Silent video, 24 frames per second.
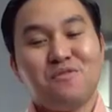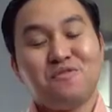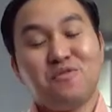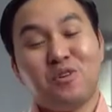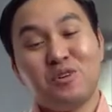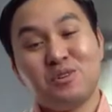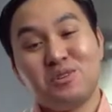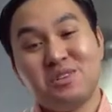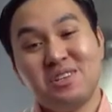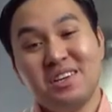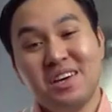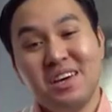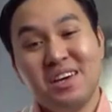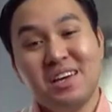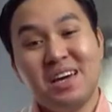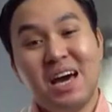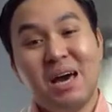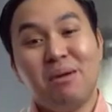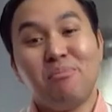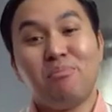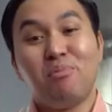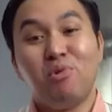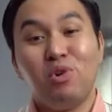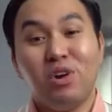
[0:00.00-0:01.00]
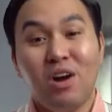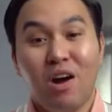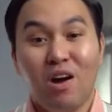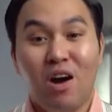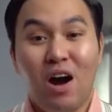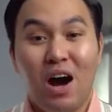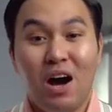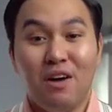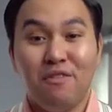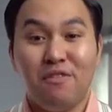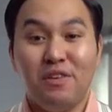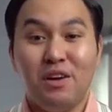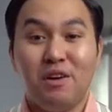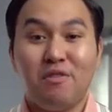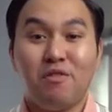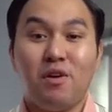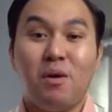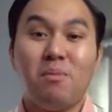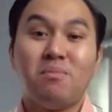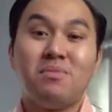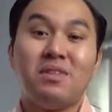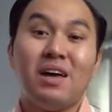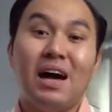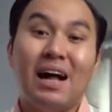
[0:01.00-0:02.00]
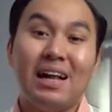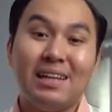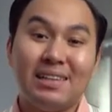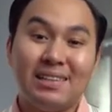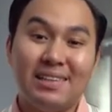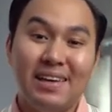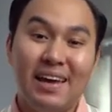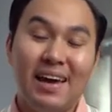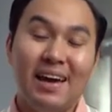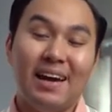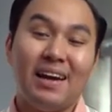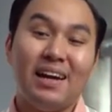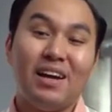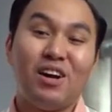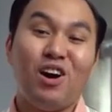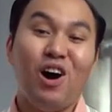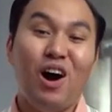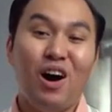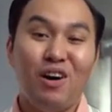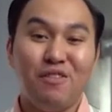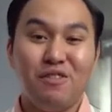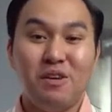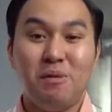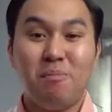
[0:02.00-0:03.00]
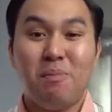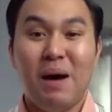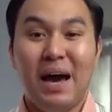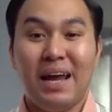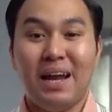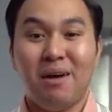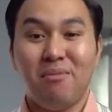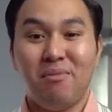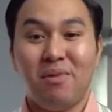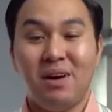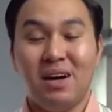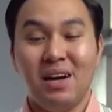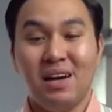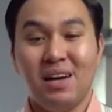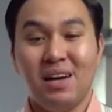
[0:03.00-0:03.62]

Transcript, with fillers: For today, I'm brewing a coffee from Altieri Coffee Panama,